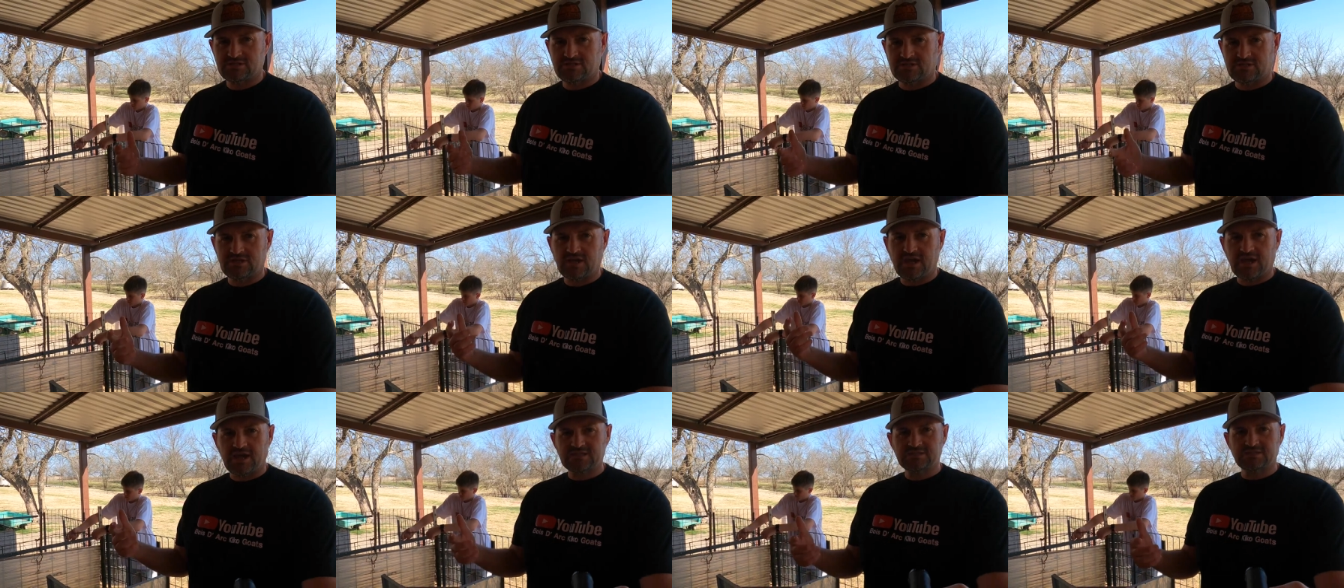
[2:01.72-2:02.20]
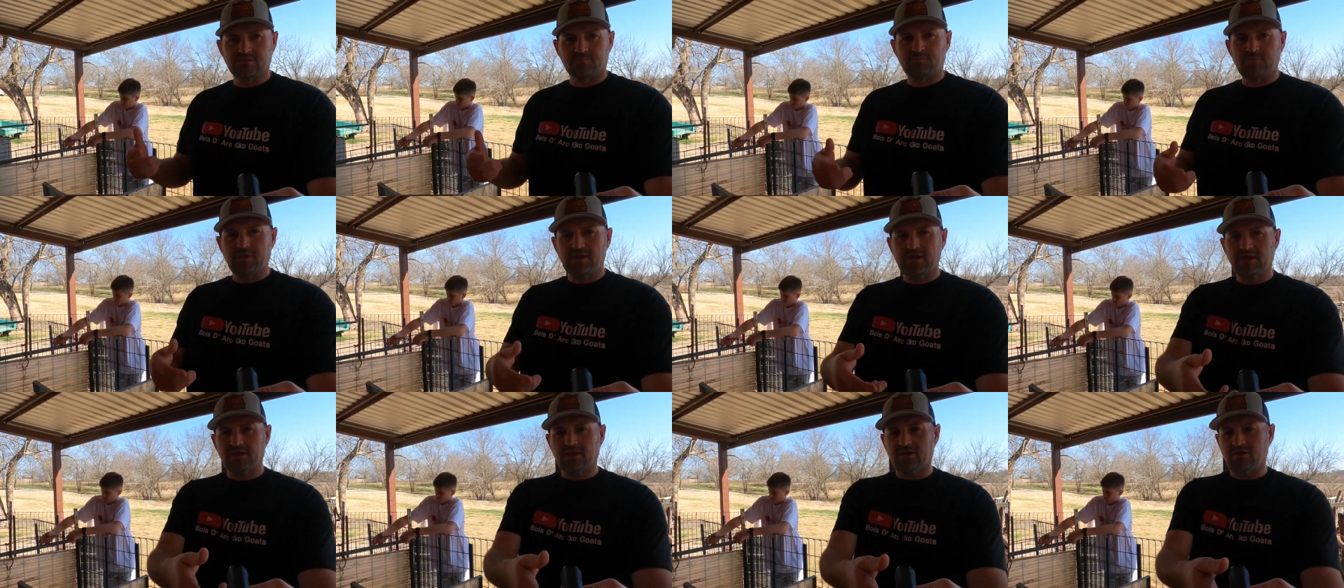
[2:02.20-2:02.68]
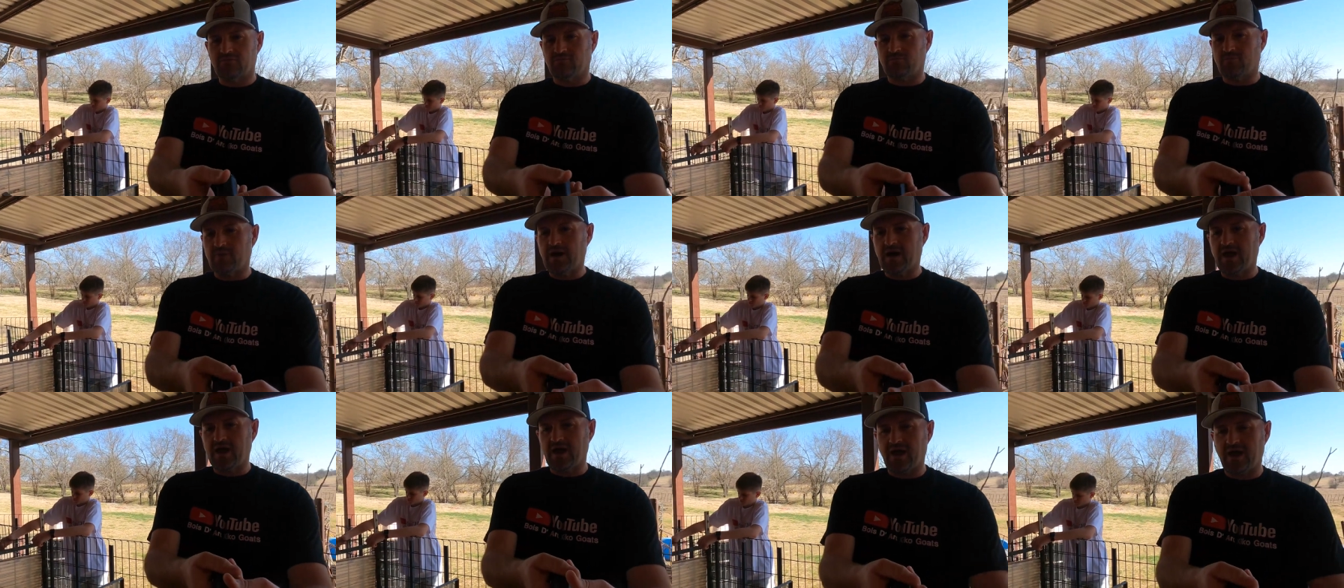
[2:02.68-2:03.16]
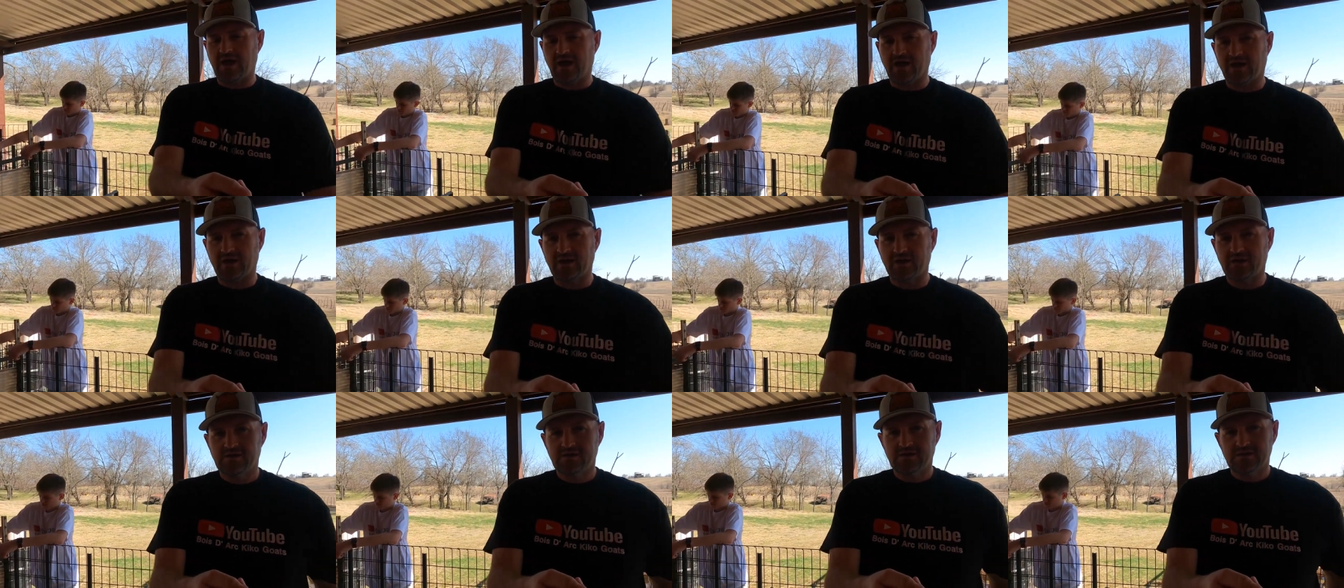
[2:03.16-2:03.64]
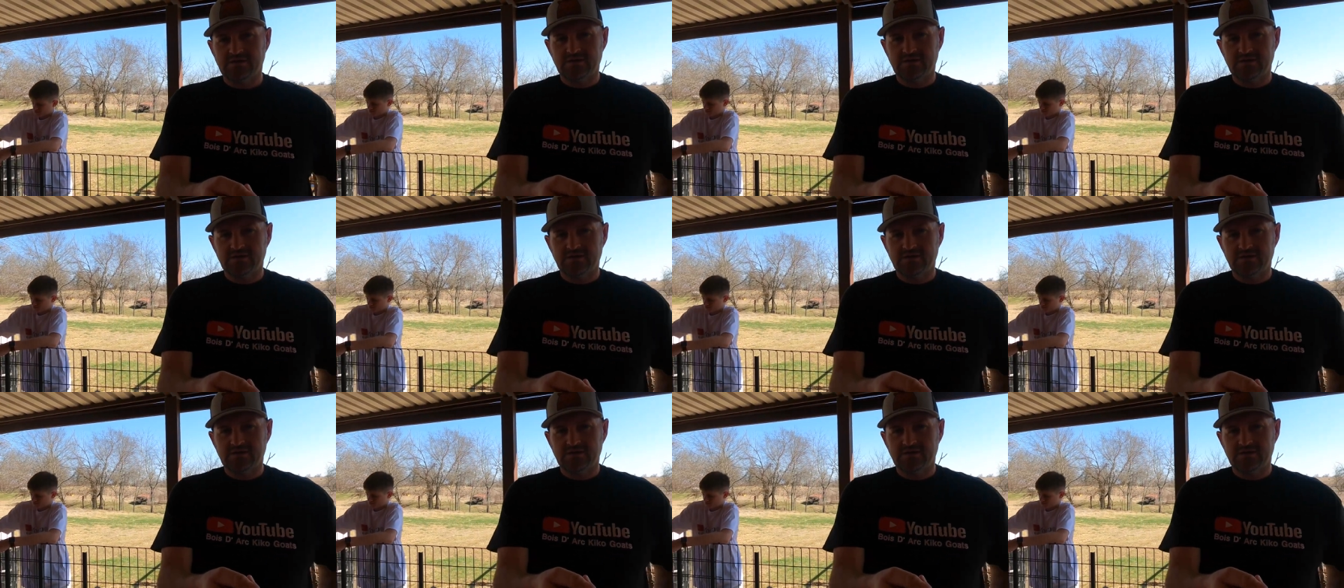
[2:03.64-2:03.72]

she has a big enough bag